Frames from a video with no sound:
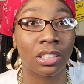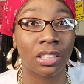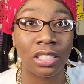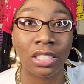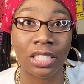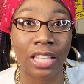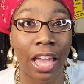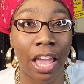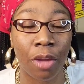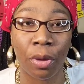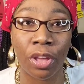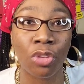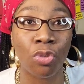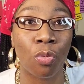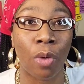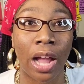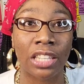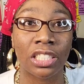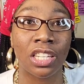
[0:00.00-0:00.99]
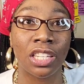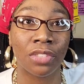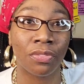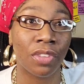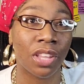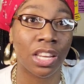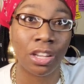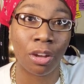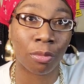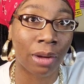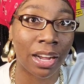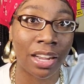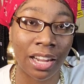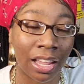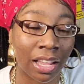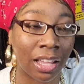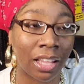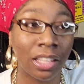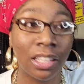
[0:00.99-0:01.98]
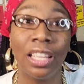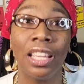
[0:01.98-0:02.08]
The same way you watching this video right now